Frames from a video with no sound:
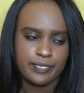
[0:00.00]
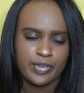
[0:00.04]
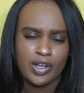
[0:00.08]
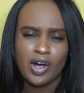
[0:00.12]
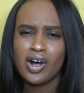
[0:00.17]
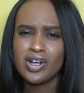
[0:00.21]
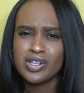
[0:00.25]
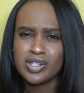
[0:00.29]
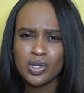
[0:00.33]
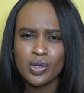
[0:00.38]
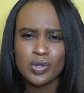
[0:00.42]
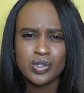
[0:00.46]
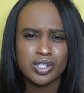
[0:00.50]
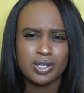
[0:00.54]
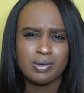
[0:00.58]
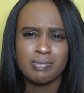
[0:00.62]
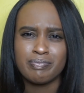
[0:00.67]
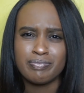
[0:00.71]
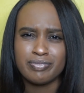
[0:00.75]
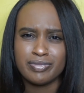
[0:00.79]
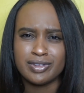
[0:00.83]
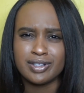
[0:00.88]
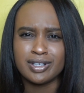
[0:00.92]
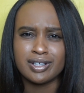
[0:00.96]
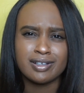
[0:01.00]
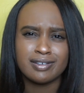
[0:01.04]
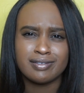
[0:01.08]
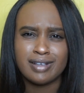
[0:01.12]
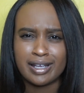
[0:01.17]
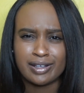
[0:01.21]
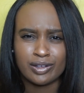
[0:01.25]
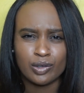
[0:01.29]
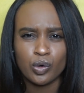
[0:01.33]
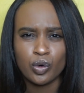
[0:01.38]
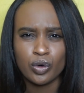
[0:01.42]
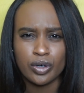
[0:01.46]
also the
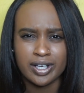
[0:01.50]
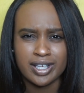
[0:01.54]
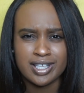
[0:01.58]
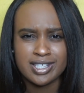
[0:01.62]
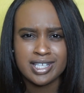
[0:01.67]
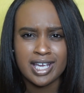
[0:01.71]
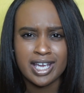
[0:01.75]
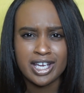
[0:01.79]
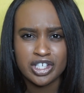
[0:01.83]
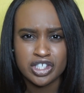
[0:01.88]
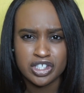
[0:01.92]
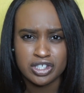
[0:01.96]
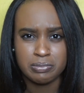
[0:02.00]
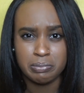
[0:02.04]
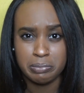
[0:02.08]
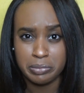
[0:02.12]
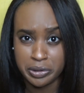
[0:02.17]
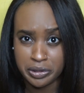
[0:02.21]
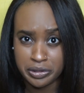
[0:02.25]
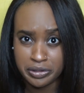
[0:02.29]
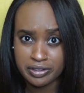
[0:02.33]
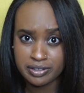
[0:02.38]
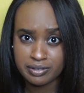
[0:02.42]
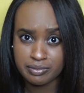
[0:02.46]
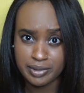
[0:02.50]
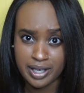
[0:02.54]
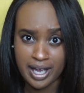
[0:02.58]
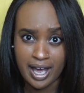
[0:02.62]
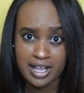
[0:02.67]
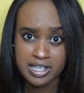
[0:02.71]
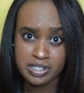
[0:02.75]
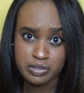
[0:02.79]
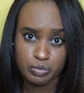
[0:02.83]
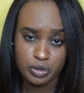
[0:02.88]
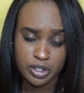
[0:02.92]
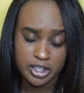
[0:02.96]
orientation book we
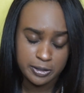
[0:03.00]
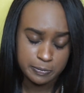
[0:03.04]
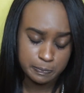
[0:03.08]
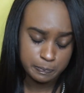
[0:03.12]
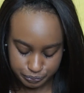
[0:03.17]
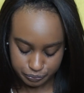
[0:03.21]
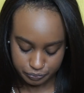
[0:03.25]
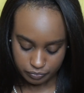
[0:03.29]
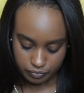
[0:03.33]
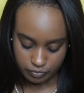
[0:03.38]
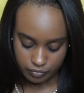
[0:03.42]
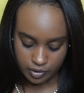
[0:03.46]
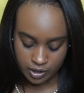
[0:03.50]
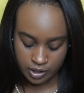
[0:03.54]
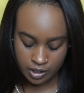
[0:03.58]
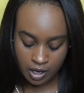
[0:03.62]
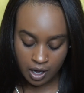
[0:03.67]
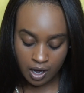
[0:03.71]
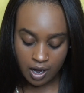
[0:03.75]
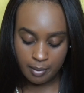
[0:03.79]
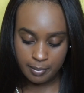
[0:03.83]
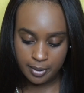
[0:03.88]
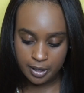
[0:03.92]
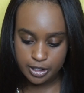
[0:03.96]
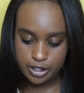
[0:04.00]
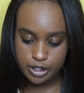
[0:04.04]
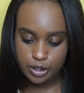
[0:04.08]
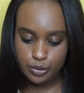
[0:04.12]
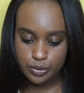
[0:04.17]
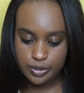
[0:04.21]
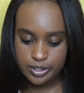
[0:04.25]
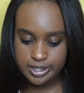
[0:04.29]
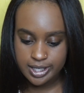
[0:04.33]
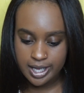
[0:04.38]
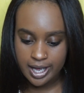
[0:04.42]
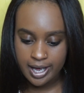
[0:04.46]
had to read. On
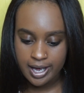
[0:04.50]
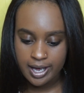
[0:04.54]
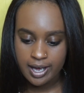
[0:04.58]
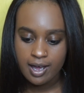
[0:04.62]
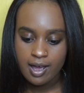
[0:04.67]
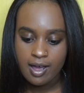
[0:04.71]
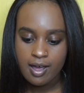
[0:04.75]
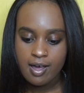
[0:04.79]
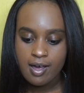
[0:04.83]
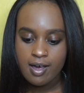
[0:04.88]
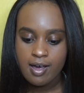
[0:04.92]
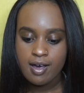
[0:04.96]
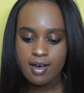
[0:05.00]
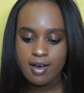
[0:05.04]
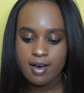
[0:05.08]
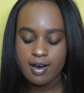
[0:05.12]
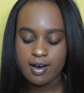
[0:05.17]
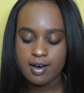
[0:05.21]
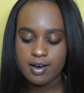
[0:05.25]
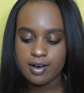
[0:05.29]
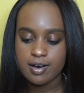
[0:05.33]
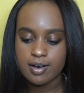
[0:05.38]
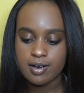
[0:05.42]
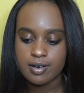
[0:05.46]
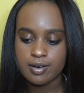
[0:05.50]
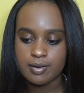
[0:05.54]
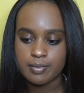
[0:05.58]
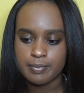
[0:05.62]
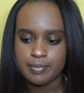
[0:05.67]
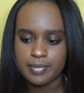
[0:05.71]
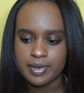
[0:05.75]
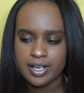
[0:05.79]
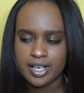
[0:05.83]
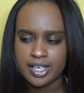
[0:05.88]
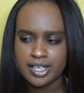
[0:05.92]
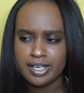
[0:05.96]
Tuesday,
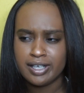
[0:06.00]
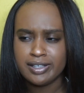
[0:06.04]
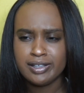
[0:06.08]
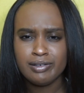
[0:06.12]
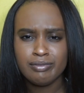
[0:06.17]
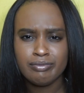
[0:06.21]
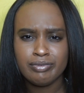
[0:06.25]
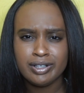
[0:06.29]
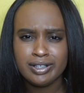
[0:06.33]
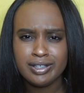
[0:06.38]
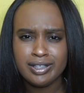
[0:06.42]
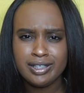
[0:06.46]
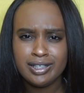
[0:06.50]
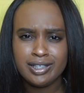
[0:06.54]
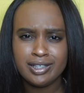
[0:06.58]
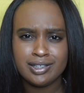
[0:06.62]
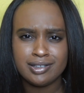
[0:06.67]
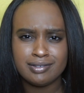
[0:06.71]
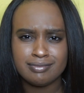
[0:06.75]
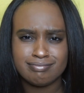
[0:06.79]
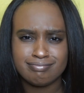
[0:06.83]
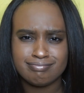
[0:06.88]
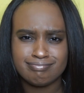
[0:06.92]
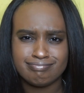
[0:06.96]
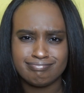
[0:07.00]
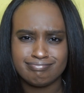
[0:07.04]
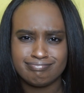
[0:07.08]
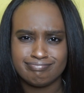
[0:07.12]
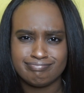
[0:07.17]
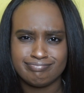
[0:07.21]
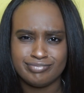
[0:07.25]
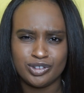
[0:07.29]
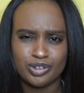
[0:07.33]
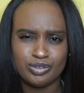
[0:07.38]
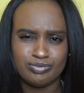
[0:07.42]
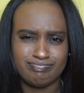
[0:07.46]
nothing really
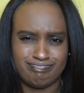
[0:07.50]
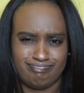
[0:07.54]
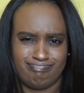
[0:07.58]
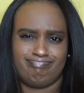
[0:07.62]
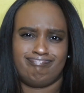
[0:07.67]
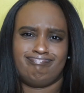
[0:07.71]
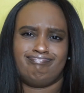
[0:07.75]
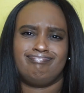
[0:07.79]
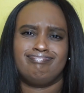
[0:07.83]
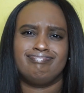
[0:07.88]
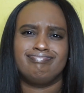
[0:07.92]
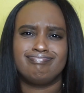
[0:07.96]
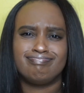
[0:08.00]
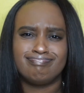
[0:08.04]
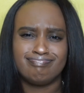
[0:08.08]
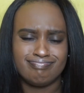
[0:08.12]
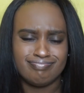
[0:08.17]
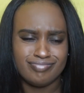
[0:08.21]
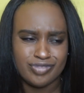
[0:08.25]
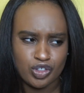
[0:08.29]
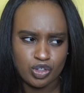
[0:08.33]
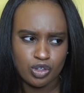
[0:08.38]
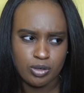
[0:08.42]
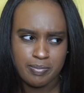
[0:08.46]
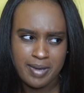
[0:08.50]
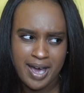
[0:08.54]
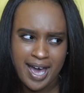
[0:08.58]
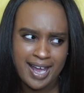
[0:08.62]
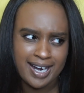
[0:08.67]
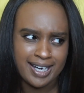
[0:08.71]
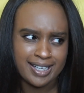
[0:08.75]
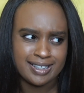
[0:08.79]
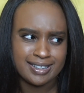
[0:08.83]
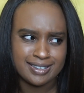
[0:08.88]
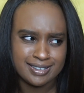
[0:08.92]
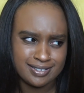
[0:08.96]

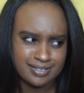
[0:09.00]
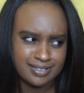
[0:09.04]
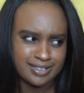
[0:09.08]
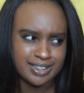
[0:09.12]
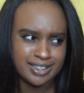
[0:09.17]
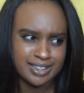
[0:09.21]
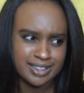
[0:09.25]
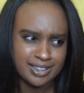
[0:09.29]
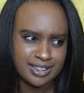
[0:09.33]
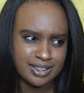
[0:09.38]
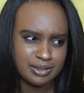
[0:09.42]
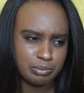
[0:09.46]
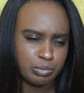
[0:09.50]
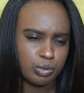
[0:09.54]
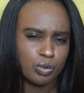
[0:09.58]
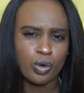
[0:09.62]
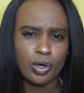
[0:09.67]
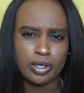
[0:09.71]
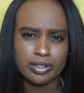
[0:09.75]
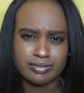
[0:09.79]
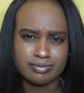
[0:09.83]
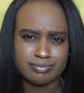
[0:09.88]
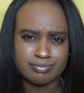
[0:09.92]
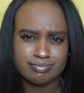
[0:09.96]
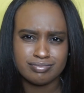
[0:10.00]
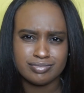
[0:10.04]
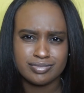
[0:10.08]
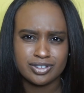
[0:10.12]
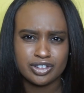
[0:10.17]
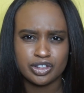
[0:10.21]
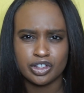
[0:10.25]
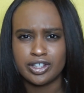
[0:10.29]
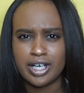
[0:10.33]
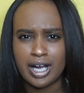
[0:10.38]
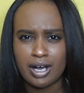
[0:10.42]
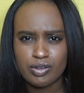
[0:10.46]
dramatic important
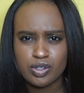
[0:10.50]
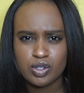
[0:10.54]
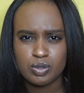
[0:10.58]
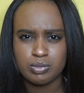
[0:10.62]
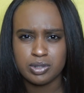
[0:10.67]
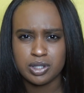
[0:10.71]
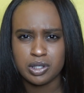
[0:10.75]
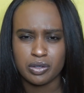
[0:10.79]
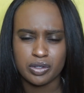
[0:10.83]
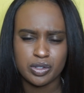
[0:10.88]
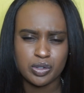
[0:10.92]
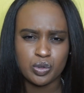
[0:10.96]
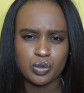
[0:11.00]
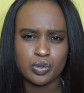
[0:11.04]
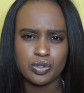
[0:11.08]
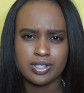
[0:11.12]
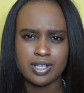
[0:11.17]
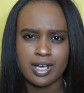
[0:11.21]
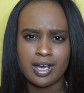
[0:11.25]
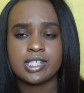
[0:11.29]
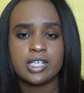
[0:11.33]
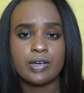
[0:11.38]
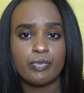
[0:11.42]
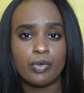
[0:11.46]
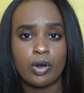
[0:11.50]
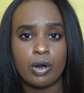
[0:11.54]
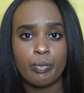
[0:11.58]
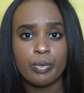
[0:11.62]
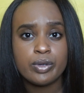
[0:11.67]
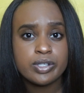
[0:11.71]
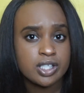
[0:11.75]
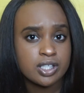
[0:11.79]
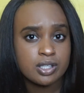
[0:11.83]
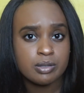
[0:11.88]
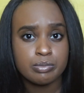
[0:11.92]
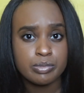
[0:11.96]
stood out to me on Tuesday. Except for I
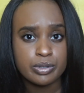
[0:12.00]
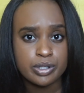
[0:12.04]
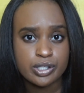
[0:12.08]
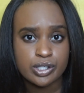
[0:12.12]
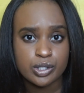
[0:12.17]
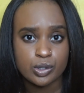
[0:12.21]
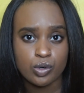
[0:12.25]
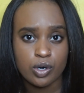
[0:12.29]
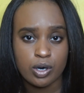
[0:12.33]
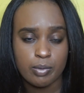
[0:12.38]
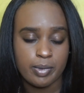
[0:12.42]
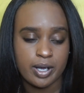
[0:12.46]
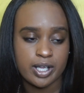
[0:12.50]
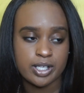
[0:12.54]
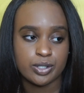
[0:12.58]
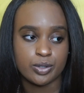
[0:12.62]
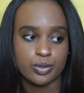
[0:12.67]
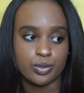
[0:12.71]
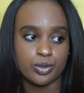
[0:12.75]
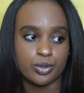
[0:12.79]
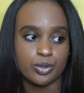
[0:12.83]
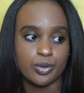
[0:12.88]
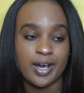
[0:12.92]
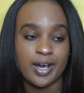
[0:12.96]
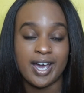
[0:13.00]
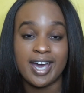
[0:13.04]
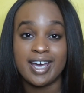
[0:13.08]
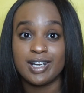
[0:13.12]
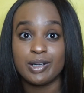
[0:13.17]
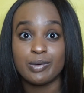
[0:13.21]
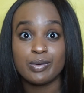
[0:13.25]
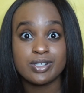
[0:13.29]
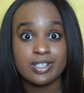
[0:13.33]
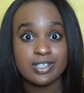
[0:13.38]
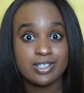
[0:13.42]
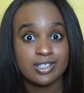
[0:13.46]
went to the bookstore at my school, and
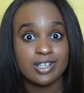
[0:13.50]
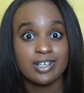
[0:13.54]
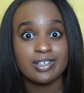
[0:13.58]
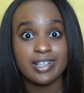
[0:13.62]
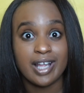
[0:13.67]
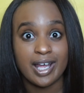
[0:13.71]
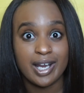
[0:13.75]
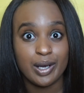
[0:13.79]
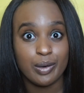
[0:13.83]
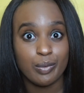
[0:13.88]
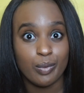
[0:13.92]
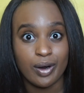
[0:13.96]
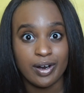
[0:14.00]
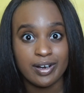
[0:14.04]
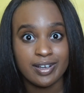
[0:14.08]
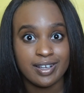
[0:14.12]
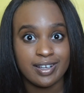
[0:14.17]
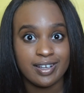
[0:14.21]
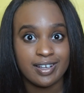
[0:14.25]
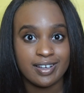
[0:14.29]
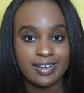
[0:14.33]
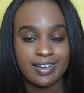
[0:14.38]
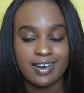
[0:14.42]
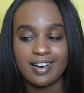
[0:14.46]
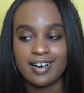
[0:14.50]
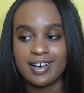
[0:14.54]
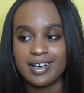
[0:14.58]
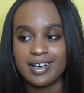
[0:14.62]
it was this young lady working